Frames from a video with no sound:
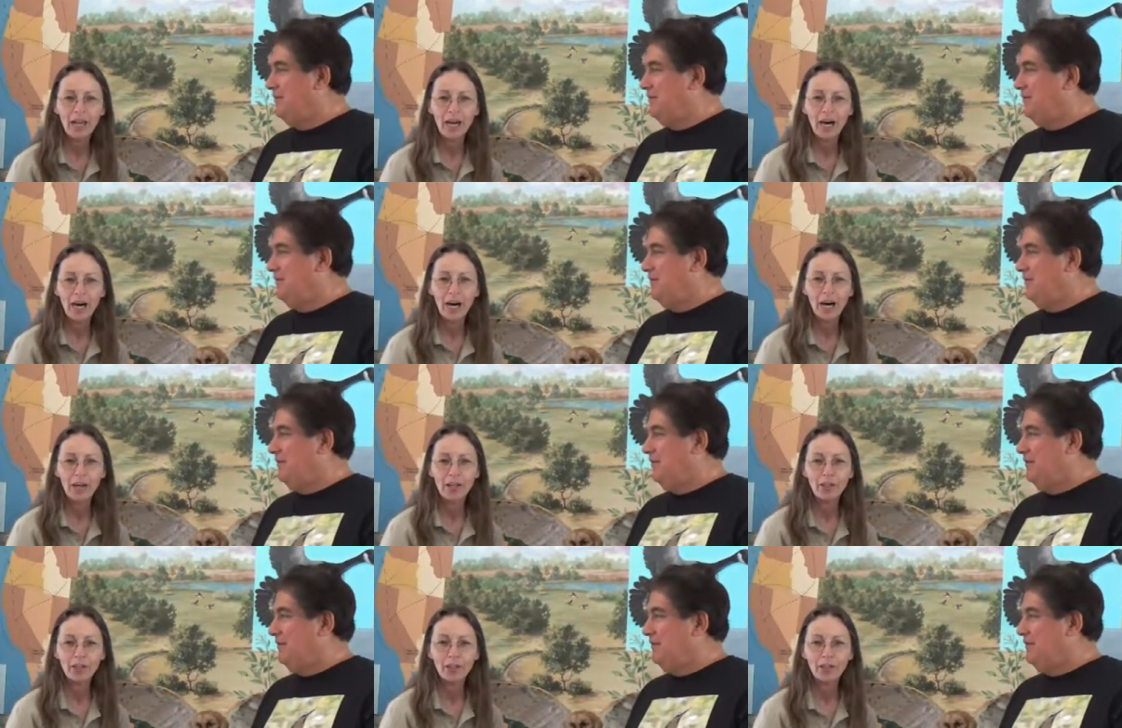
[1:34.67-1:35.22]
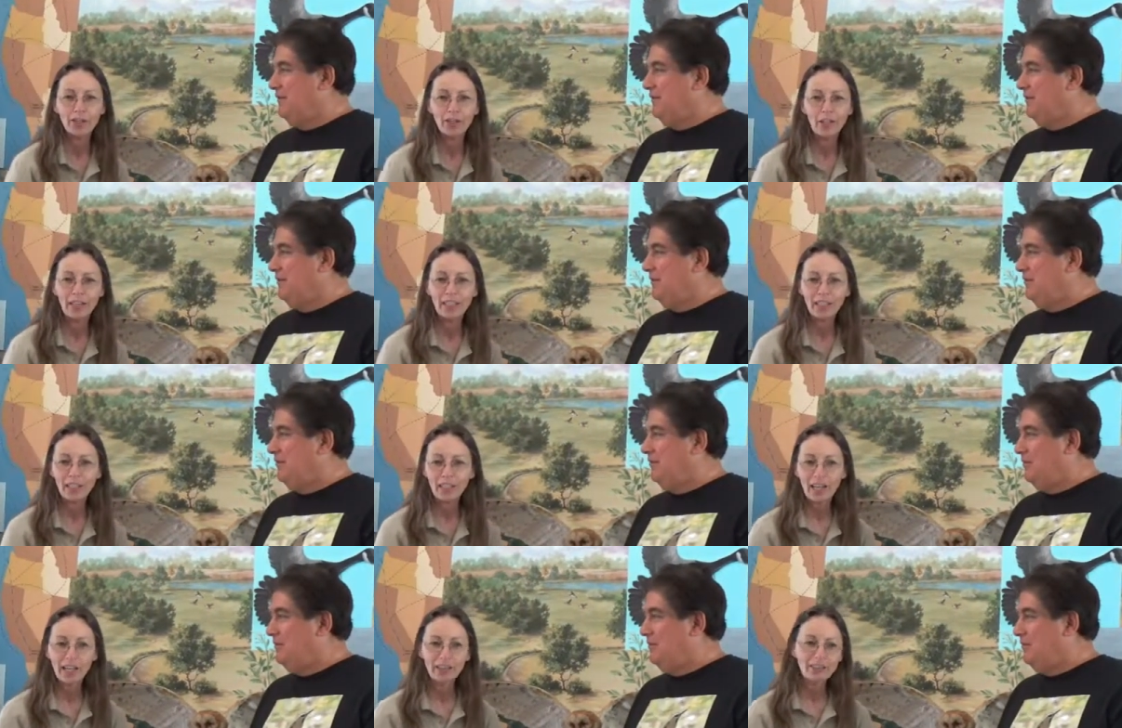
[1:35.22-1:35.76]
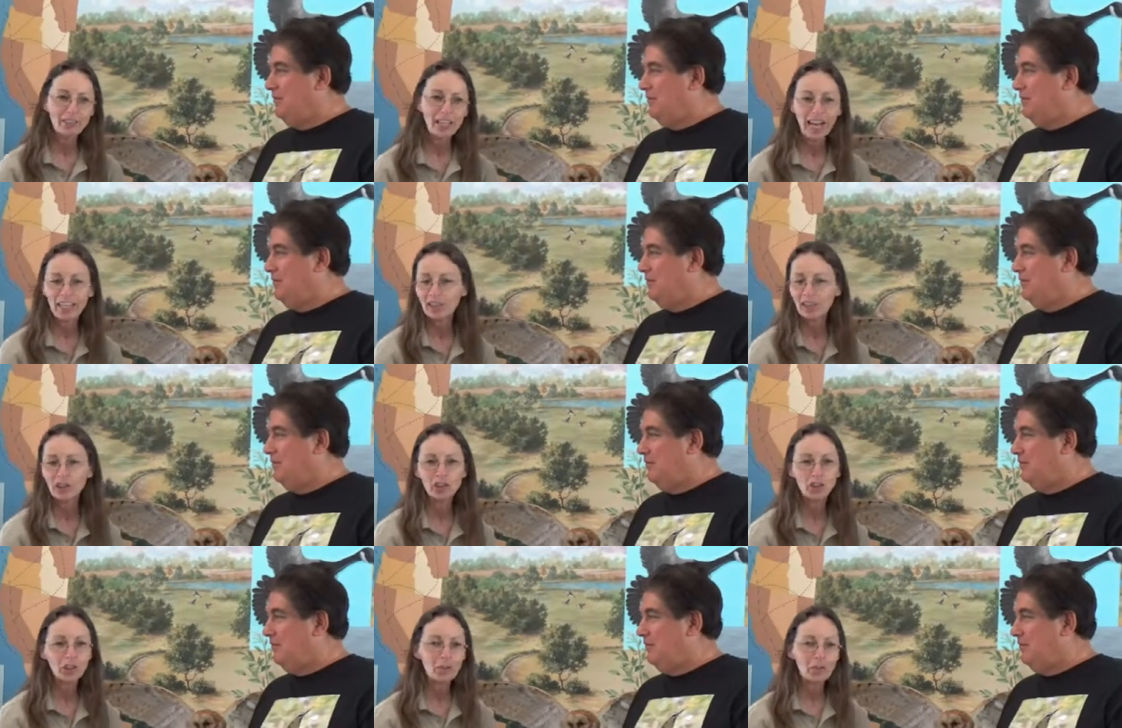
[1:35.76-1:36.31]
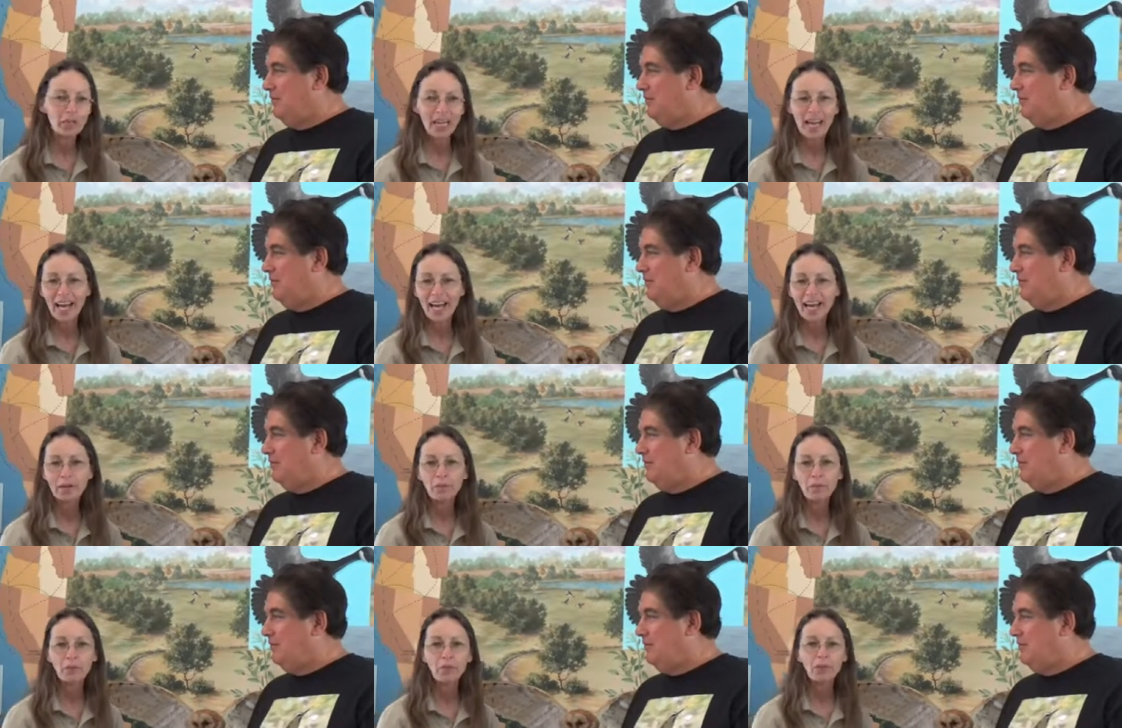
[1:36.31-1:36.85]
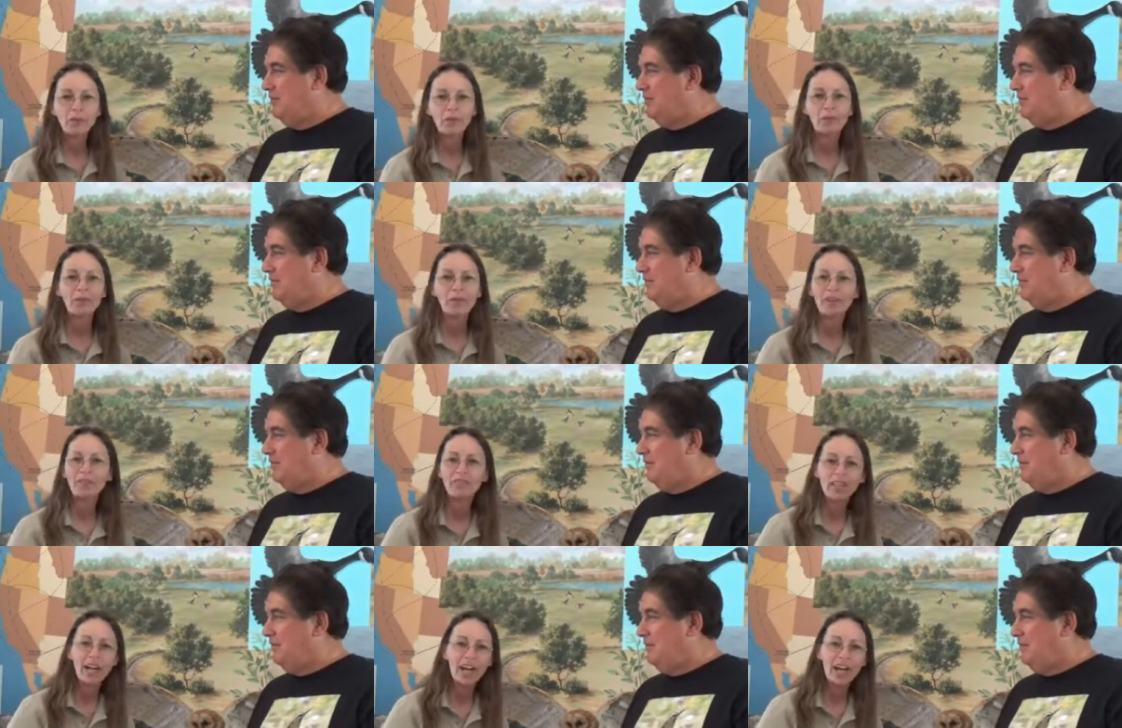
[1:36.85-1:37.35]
Speaker 1: uh, you'll find a lot of taxidermied animals, and we have